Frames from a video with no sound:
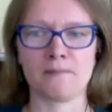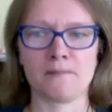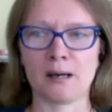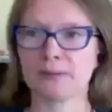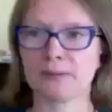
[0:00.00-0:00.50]

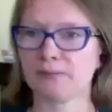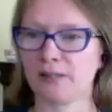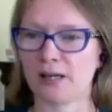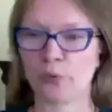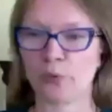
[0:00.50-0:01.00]
There
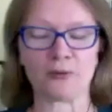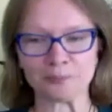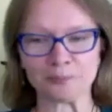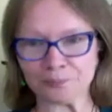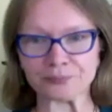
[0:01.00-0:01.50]
we go.
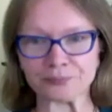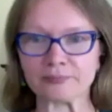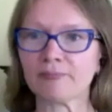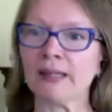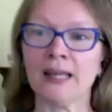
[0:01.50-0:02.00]

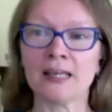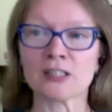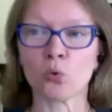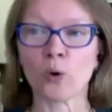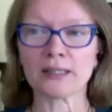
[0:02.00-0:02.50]

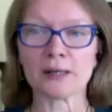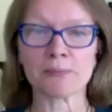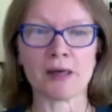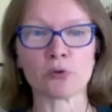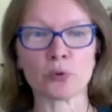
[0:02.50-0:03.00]
So welcome
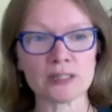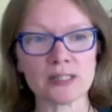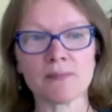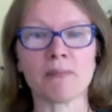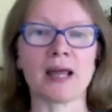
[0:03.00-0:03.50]
everyone.
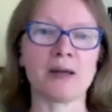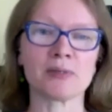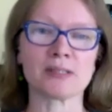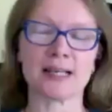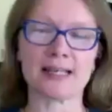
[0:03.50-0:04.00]
My name
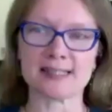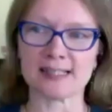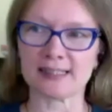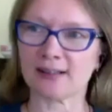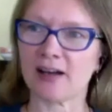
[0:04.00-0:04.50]
is
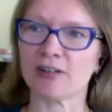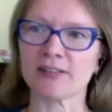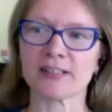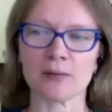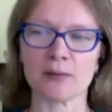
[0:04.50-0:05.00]
Olesia. I run
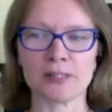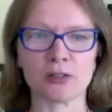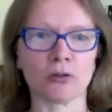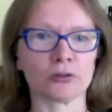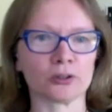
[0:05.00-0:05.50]
a company
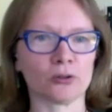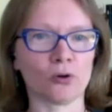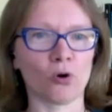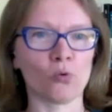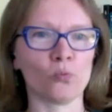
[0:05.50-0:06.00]
called
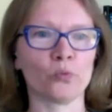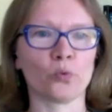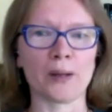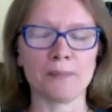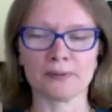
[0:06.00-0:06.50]
Home
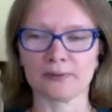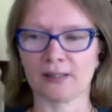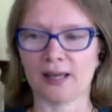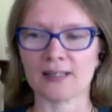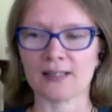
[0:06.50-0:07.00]
W.I.P,
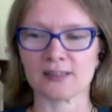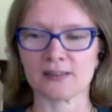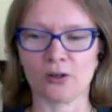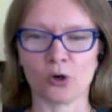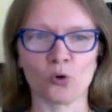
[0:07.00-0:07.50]
as
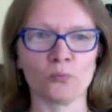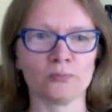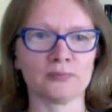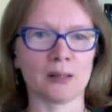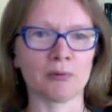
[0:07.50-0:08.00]
in
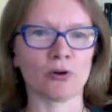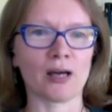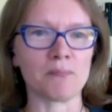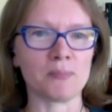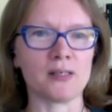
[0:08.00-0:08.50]
Home
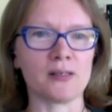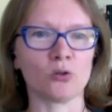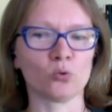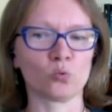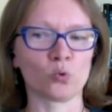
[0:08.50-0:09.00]

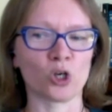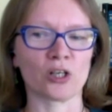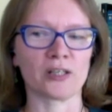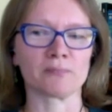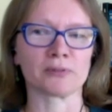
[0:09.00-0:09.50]
W.I.P,
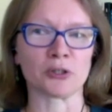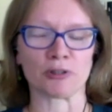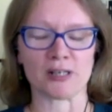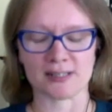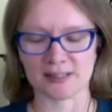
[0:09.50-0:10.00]
work in
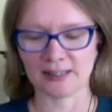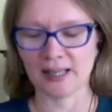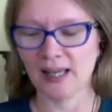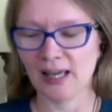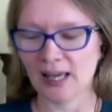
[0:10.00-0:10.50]
progress.
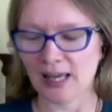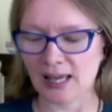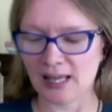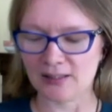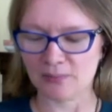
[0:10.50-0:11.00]

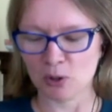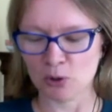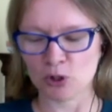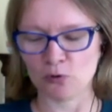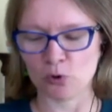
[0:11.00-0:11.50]
And
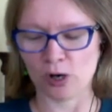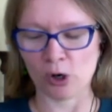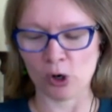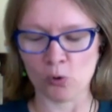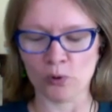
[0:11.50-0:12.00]
most of you are
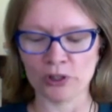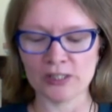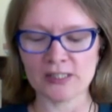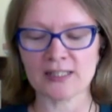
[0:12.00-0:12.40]
homeowners.